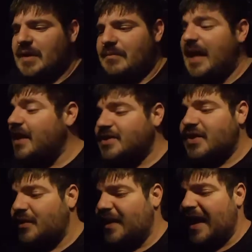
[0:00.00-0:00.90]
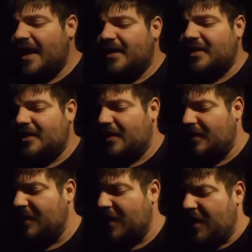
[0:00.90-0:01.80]
Make it so that,
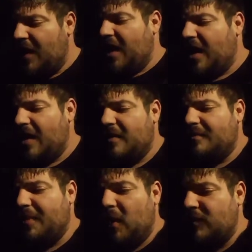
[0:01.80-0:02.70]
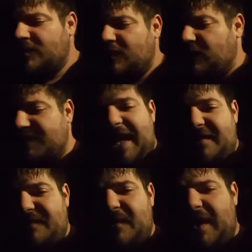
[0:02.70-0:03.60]
bone tools
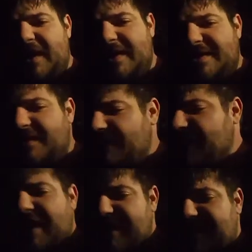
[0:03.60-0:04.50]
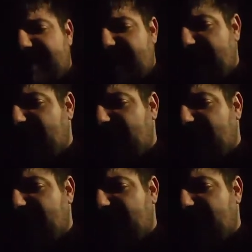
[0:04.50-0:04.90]
have different things that they can